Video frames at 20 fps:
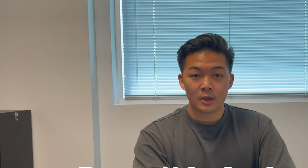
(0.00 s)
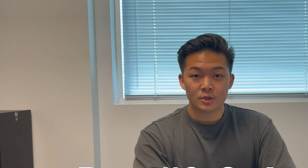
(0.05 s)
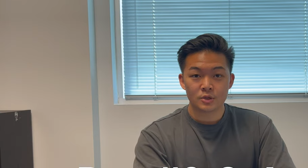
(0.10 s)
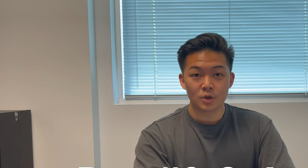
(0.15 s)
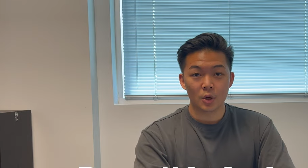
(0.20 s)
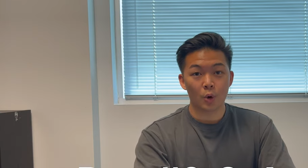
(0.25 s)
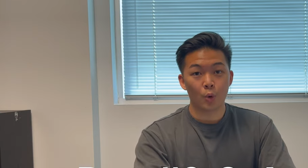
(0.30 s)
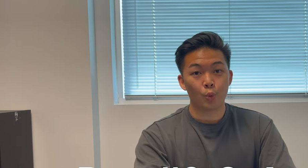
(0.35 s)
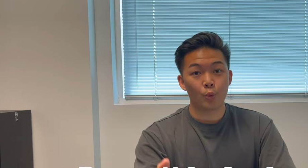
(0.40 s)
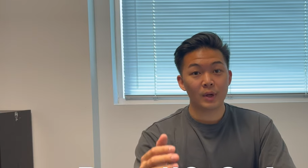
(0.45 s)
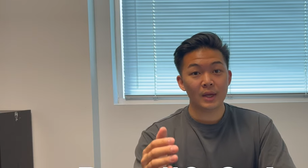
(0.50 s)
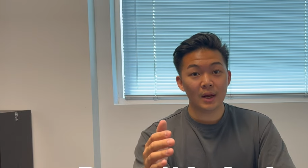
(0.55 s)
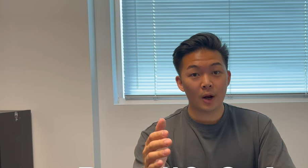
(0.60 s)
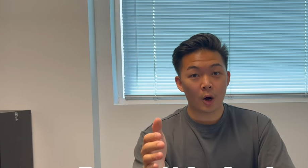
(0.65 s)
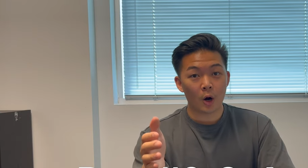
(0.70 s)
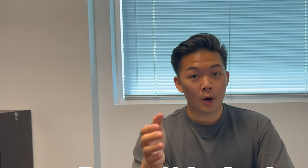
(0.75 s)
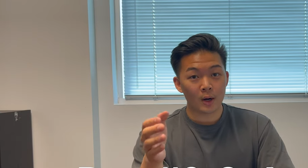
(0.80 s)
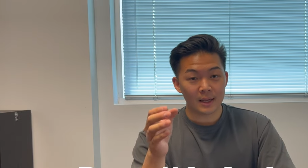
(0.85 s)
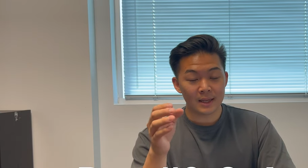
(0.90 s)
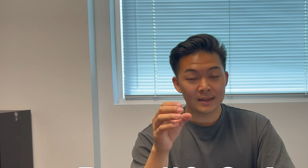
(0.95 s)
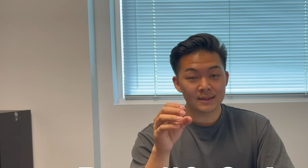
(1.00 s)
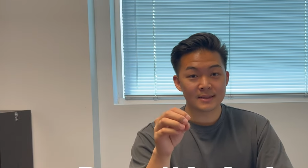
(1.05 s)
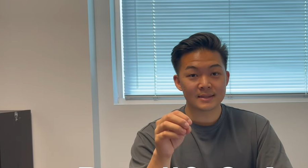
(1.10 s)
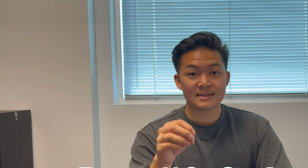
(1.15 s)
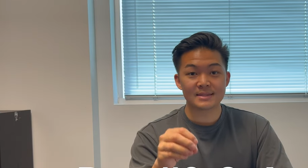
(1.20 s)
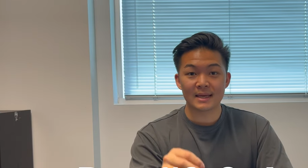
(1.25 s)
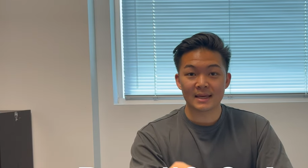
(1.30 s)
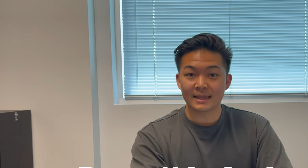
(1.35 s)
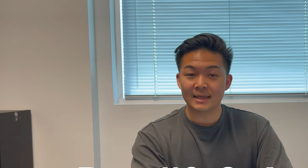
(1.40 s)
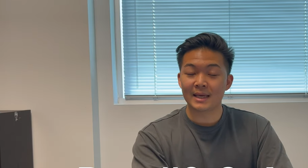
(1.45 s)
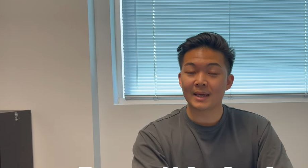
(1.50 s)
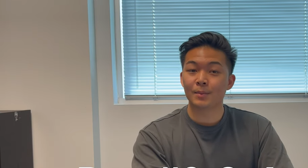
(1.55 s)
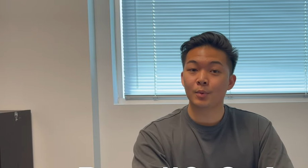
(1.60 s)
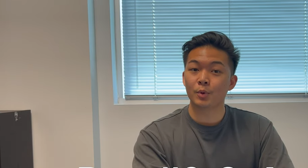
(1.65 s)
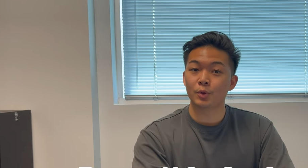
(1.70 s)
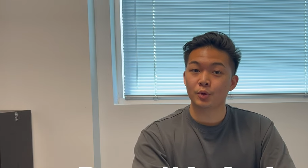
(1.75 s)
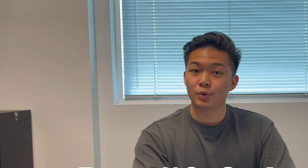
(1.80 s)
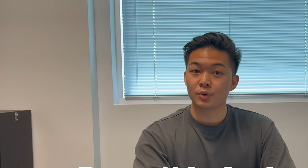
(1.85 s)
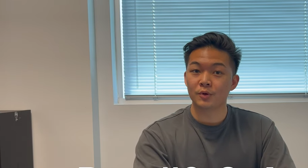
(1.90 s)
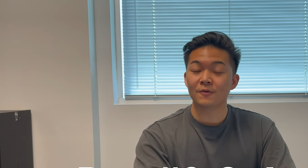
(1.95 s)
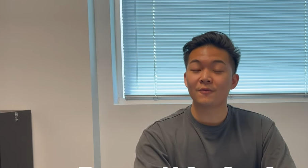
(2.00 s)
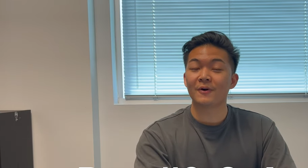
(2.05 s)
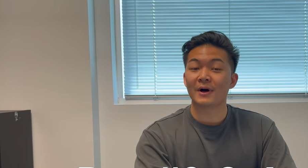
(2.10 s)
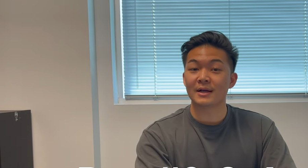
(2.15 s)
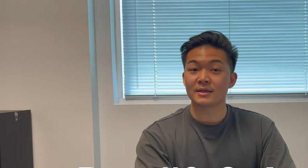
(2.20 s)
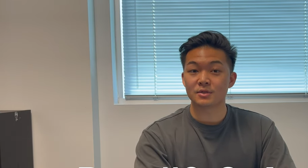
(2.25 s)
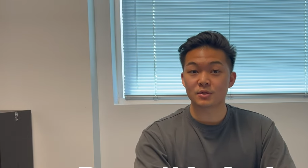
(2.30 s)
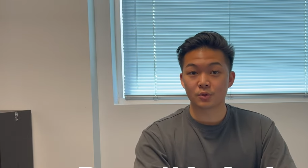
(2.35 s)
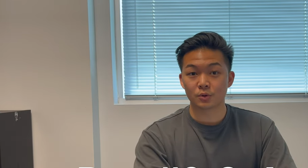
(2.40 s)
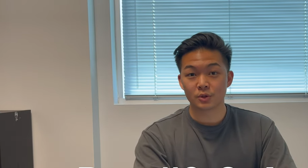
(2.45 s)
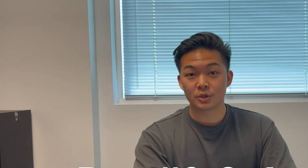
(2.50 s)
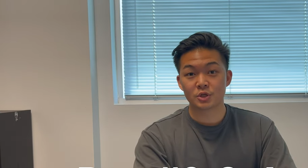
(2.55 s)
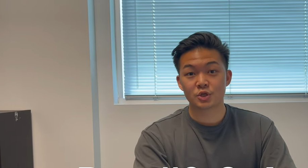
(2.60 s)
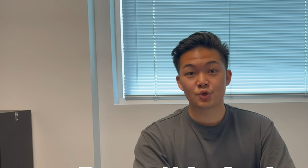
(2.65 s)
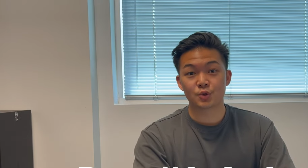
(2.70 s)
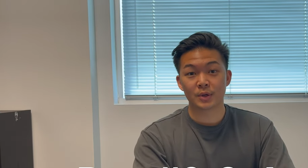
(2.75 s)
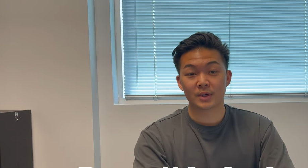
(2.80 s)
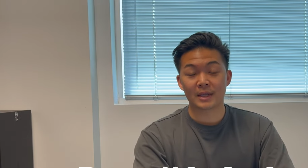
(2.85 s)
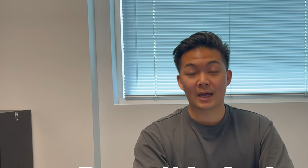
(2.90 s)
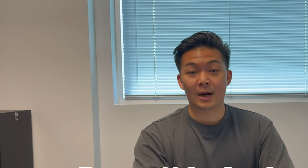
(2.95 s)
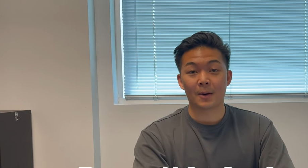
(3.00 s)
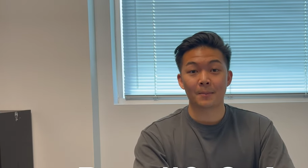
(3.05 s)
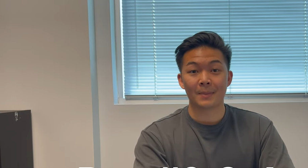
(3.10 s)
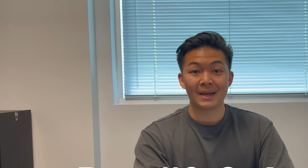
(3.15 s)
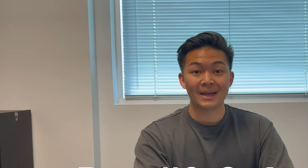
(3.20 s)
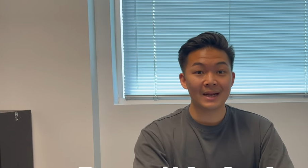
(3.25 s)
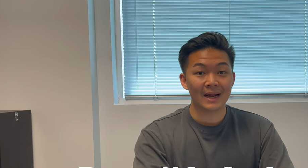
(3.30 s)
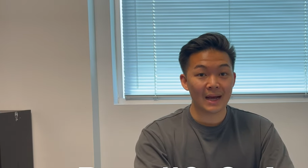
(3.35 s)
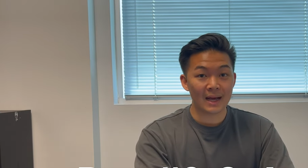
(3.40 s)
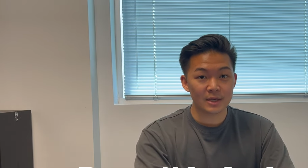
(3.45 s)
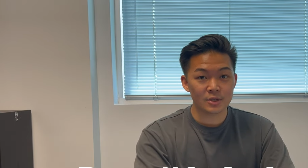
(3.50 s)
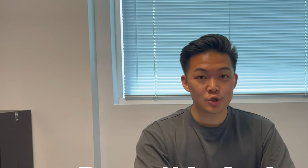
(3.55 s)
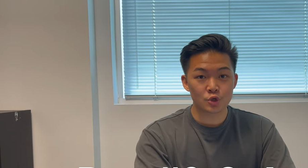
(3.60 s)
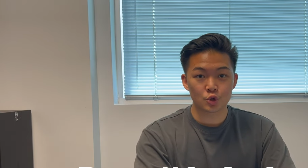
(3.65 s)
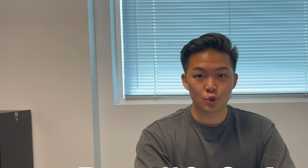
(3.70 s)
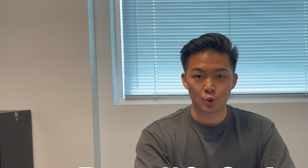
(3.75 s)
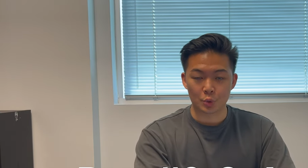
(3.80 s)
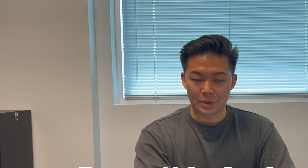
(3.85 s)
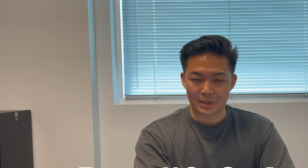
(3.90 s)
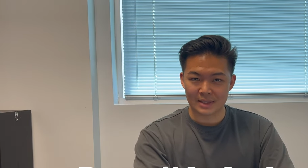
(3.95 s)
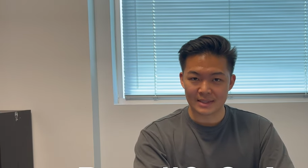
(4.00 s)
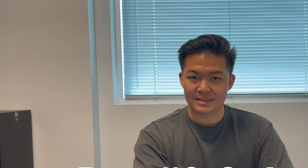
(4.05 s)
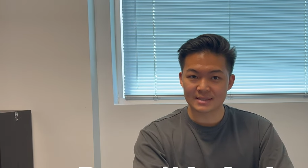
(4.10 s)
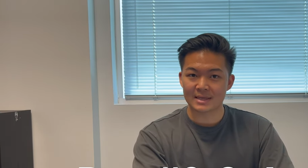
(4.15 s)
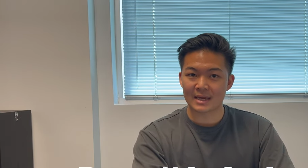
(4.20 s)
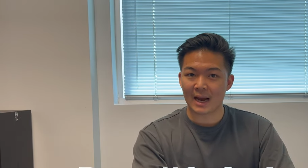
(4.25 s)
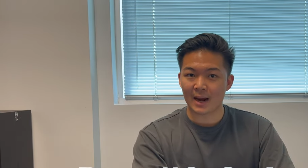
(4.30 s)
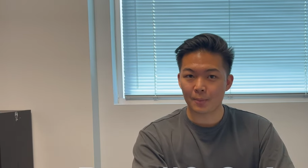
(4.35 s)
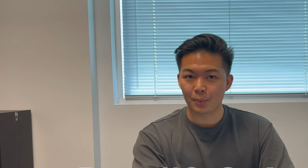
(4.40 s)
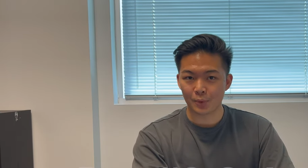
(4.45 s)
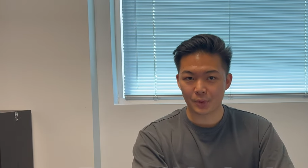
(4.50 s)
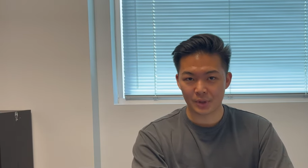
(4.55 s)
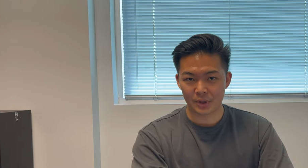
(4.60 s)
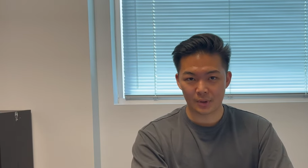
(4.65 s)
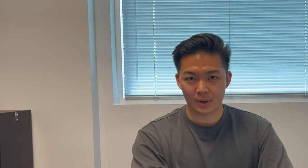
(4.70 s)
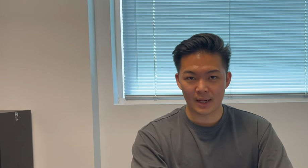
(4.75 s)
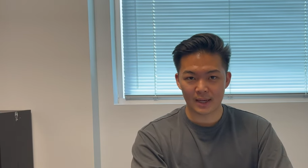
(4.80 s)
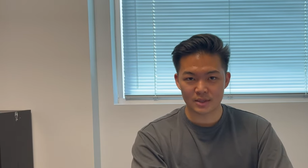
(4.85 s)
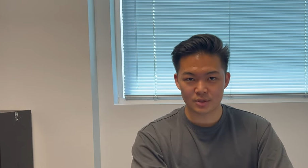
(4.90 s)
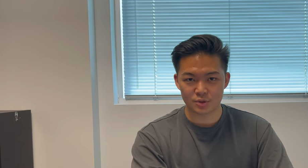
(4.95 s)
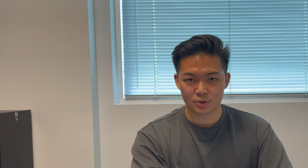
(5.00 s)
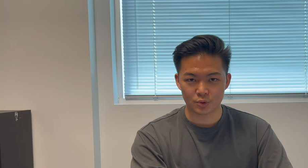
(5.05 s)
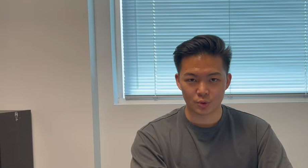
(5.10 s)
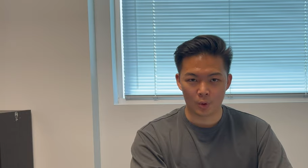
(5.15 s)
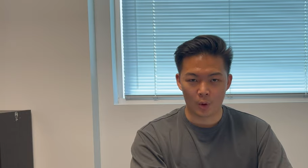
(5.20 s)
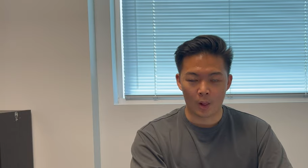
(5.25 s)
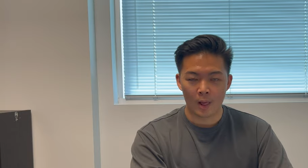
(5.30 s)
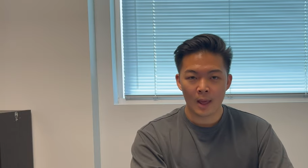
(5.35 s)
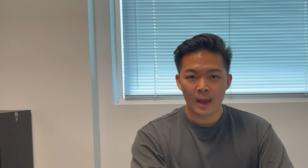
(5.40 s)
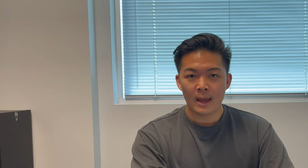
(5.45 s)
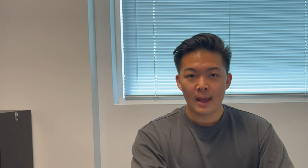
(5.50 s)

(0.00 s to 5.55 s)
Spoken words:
So we are in the San Gabriel Unified School District. Our main high school is Gabrielino High School.